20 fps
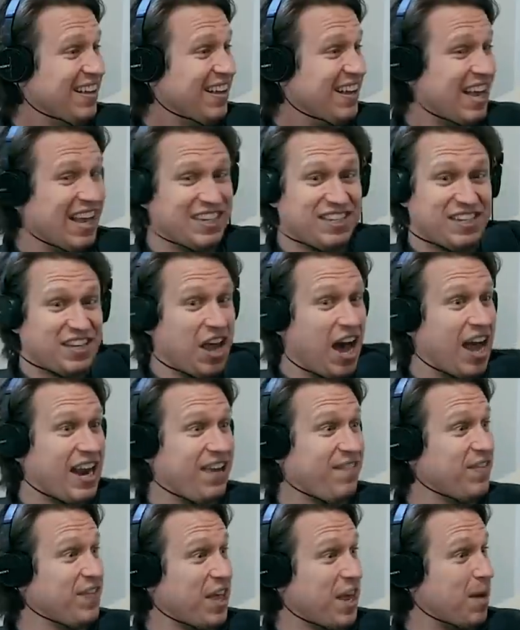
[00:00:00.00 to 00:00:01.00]
It's not
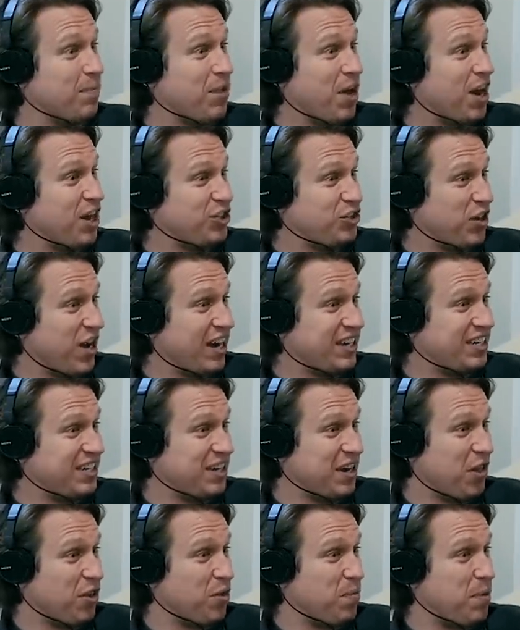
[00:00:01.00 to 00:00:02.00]
even that I'm not attracted
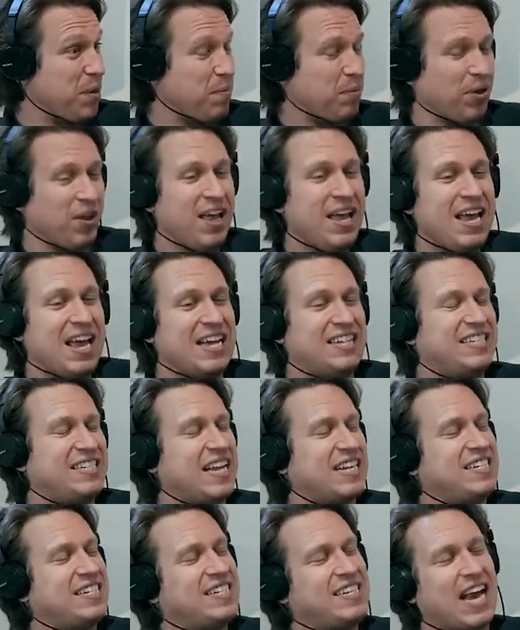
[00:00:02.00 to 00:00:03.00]
to other people. It's
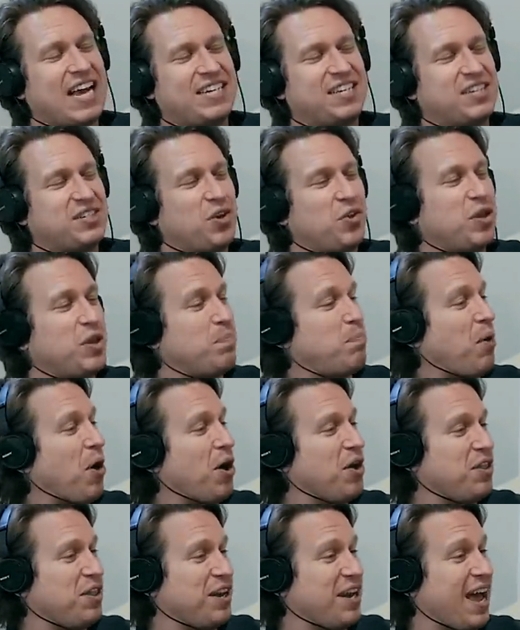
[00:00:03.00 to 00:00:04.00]
that sex is only
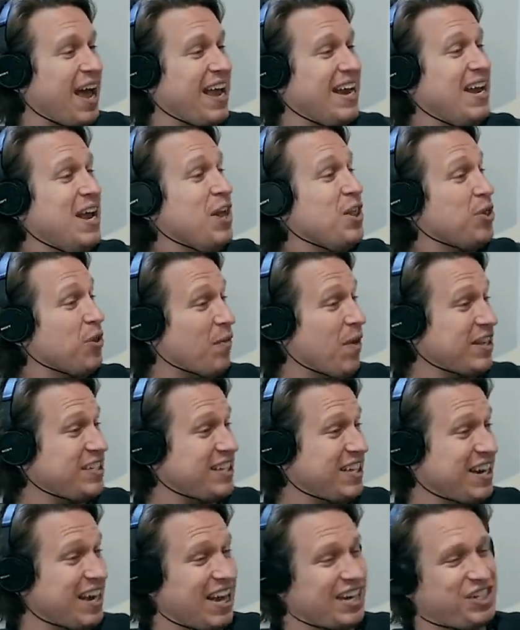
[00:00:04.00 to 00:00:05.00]
part of the night. The rest of
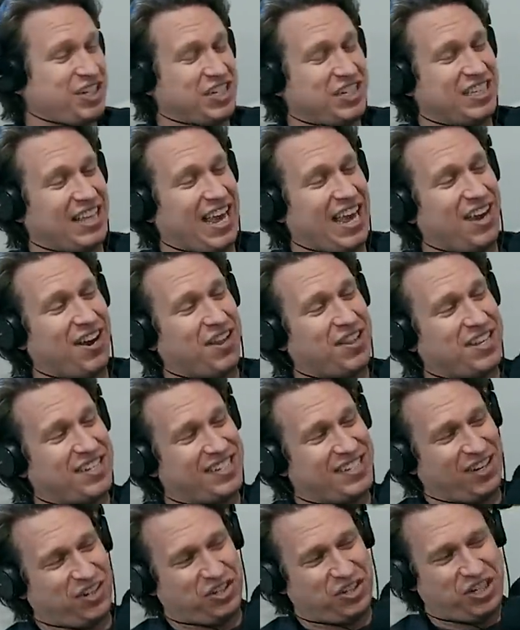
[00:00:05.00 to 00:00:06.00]
the night, she's laying on the
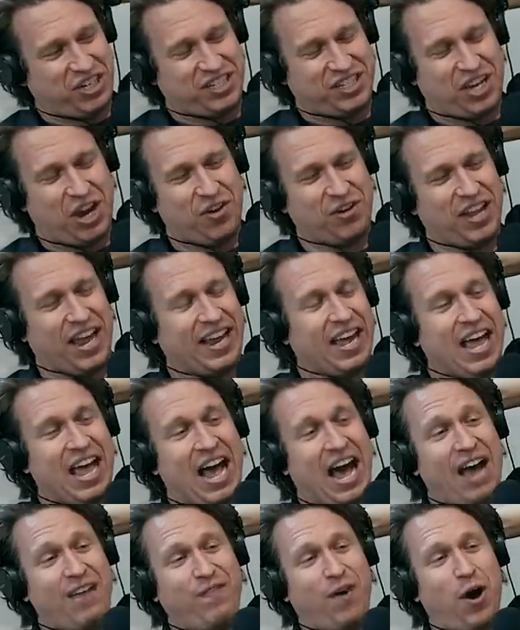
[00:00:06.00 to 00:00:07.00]
silk sheets going like,
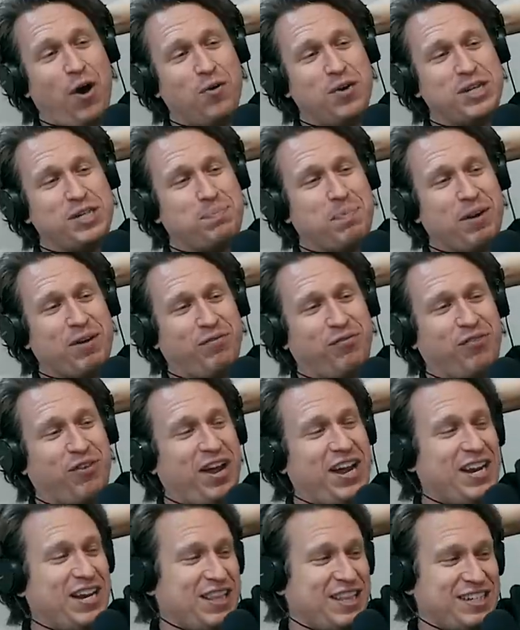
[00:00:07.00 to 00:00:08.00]
I've always been
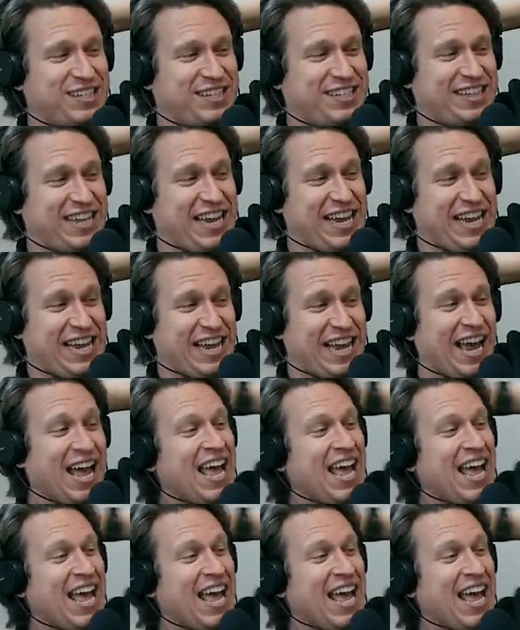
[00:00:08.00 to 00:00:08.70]
afraid of the sea.